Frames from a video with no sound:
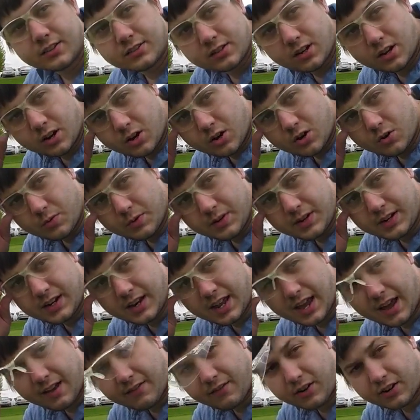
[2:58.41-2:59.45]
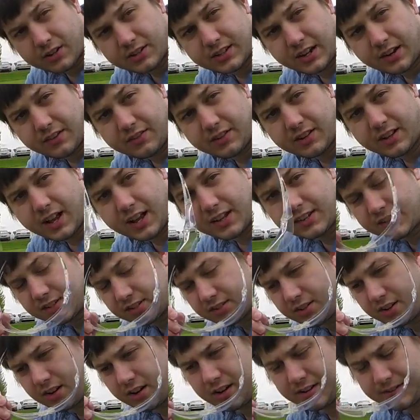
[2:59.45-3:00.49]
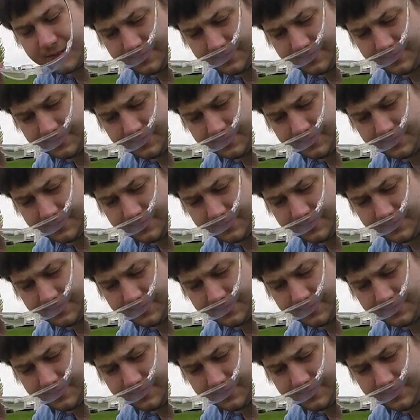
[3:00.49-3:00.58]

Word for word: So we need to have our safety glasses on.